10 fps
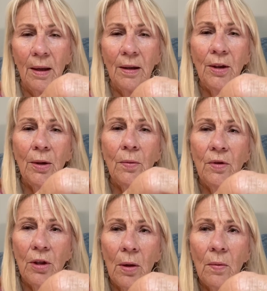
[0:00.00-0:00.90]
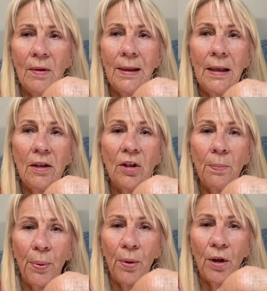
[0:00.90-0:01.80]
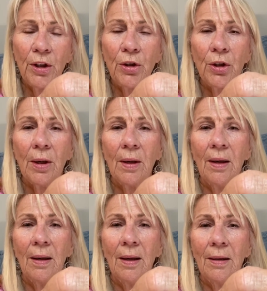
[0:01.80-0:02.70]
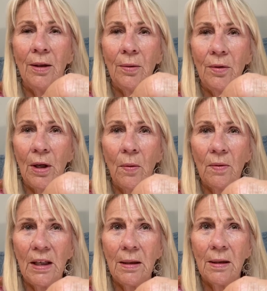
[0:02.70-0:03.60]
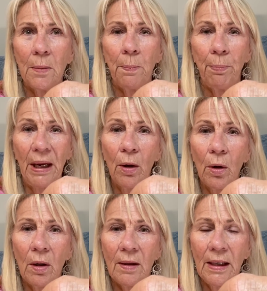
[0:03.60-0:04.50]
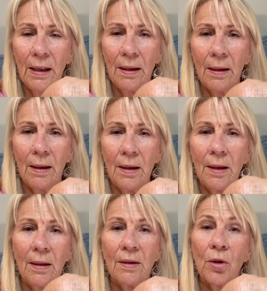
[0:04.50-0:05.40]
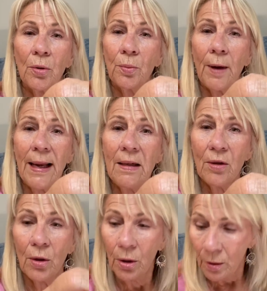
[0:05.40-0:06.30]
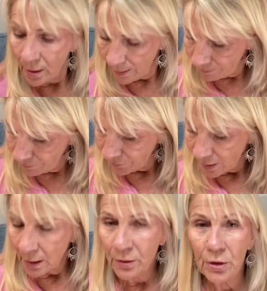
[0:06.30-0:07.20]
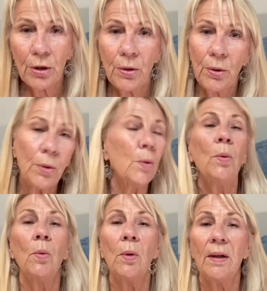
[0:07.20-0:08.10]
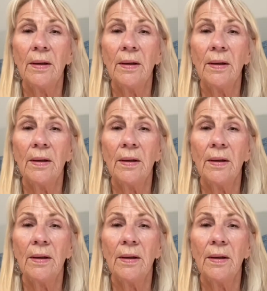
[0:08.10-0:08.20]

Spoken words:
You don't need to push. You don't need to barrel in. Surrender to